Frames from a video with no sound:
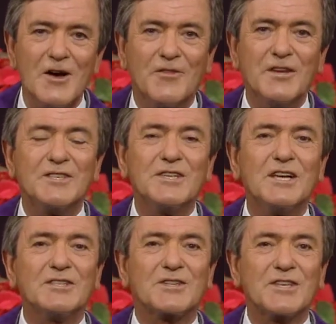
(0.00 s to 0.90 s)
This
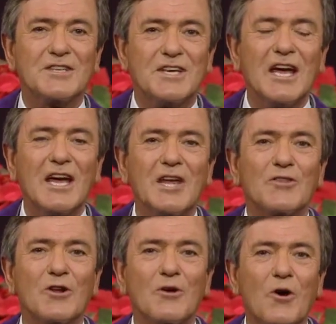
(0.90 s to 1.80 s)
is the day
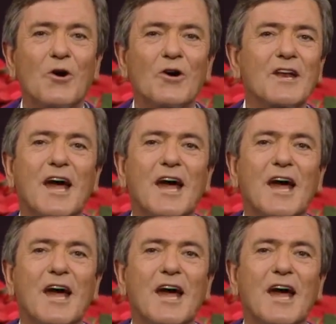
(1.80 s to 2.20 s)
the Lord